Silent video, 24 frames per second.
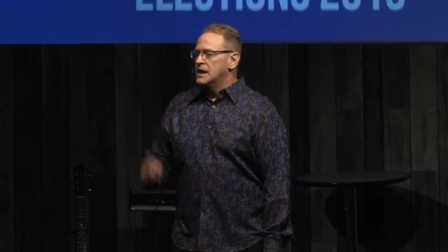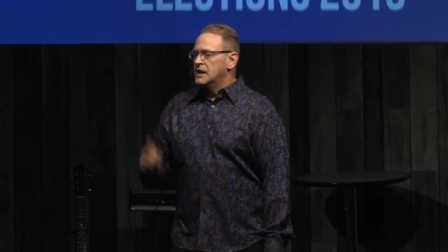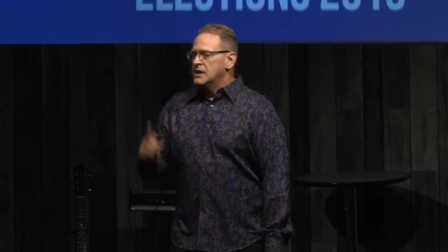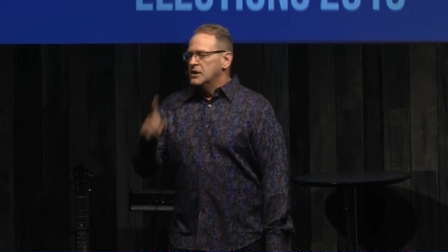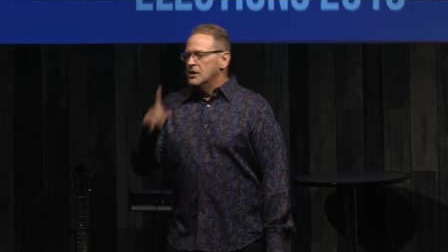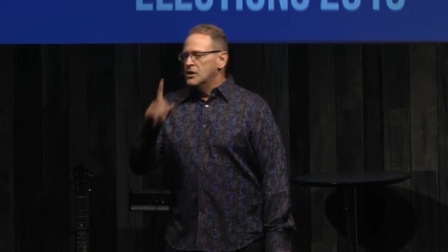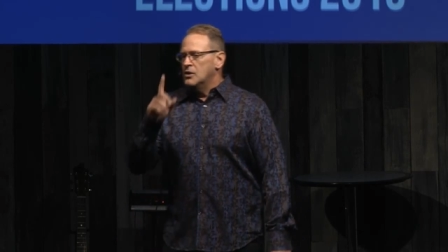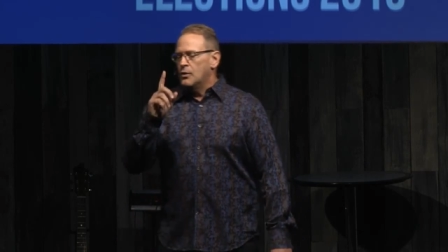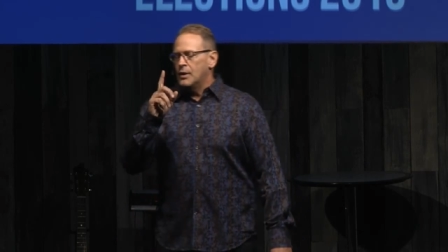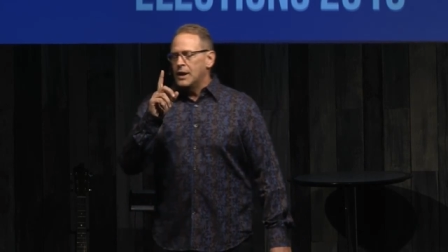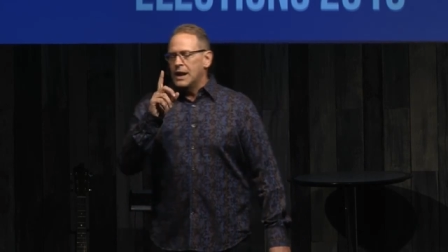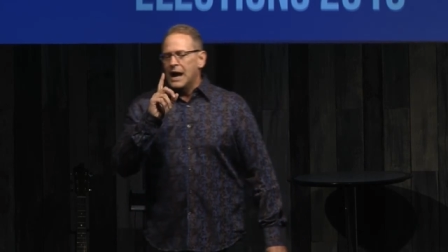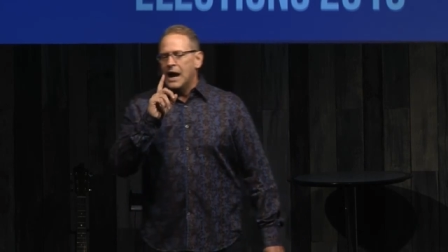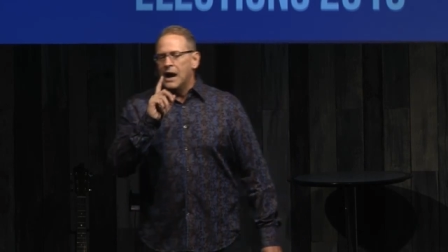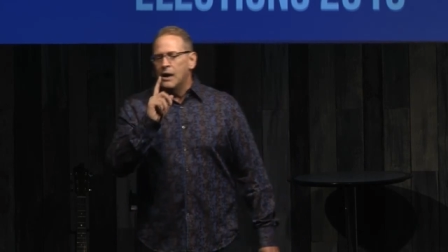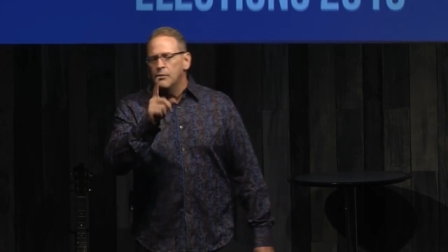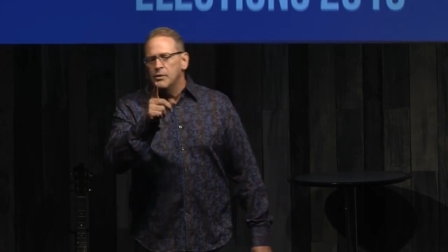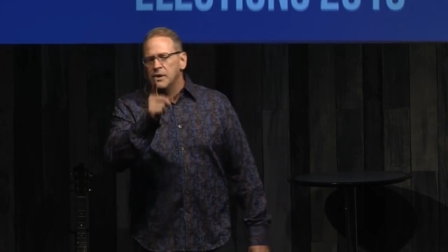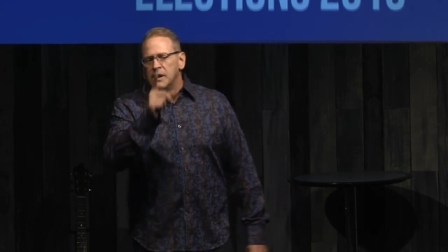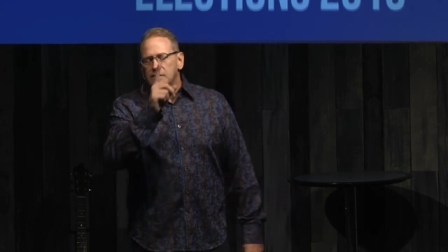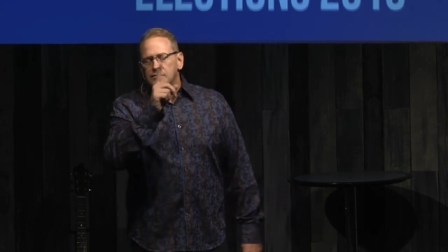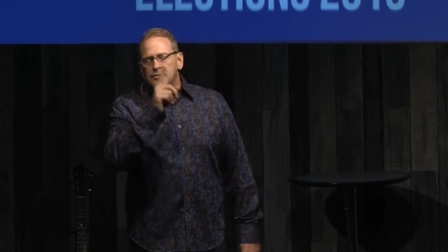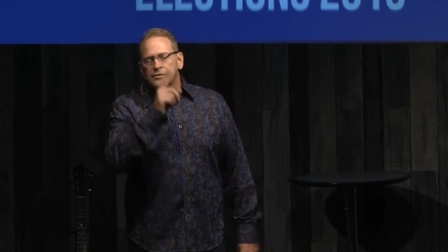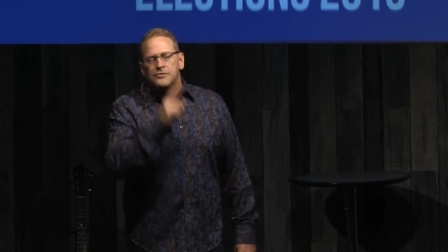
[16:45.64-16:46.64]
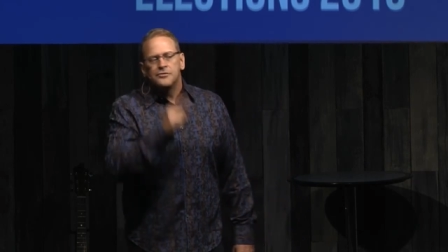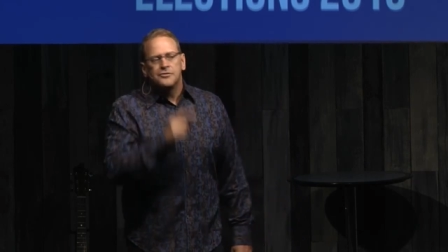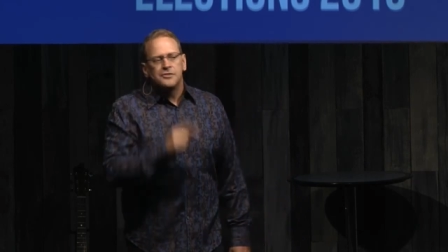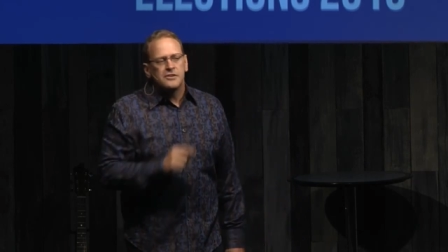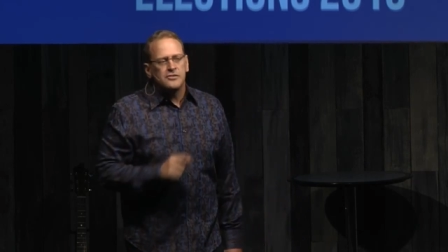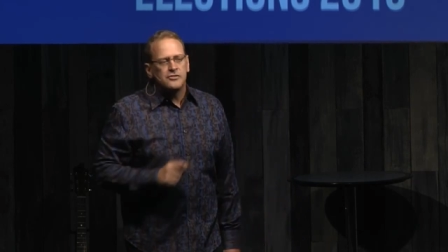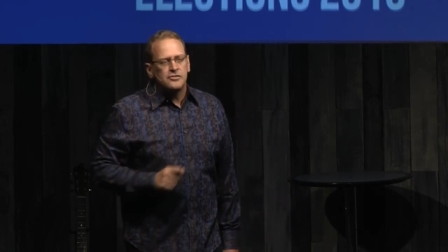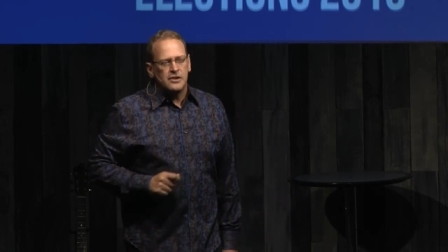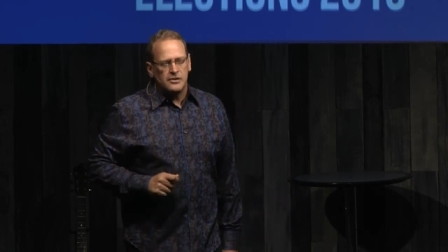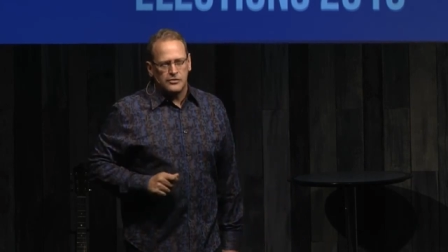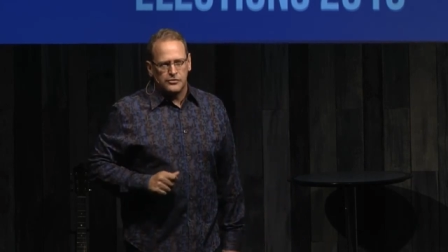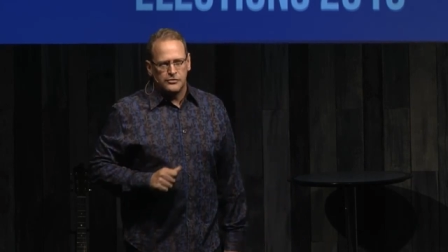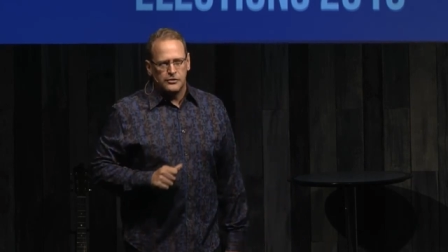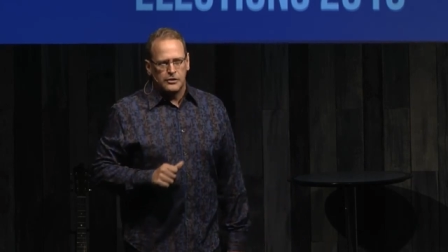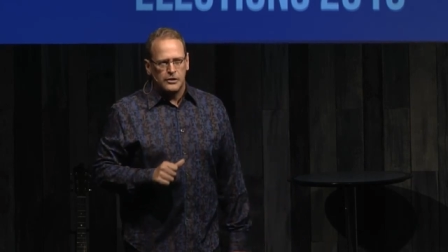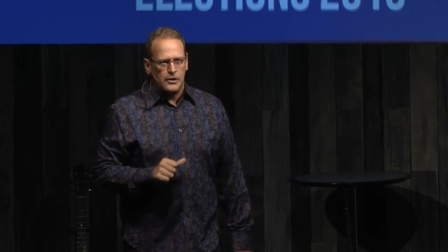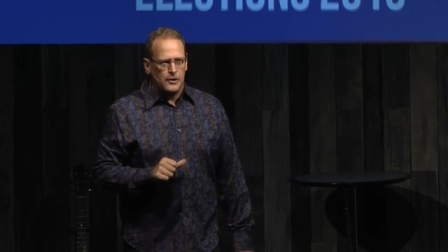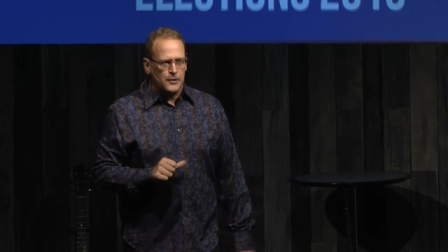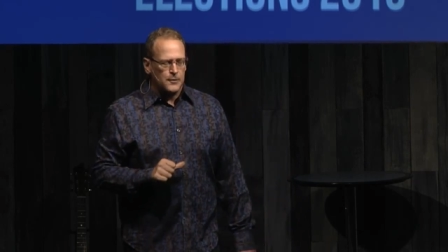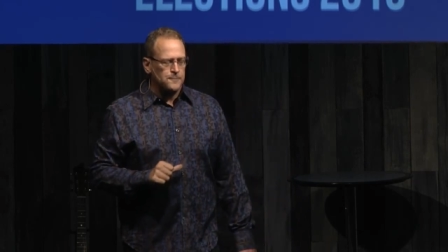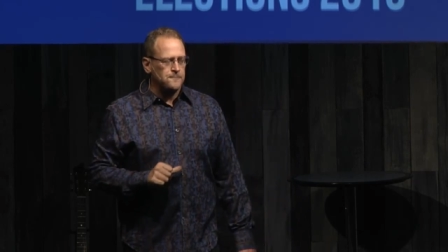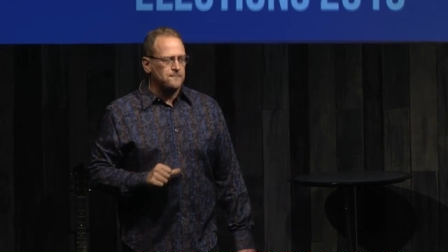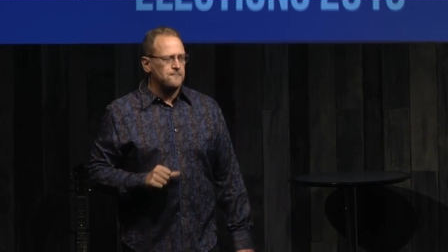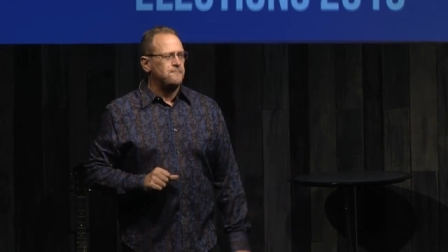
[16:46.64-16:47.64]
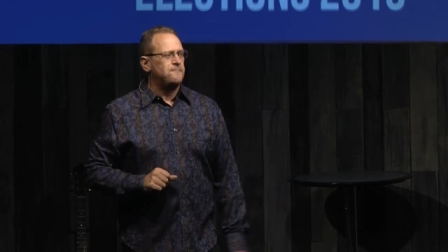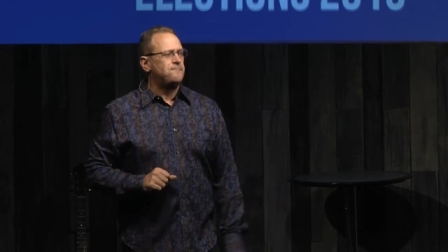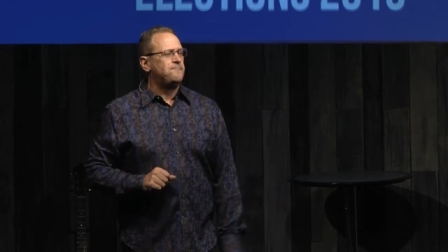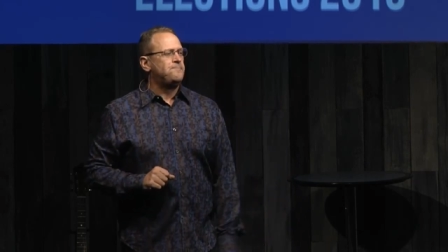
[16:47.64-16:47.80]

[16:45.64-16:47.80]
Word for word: You know what? I would even suggest to you,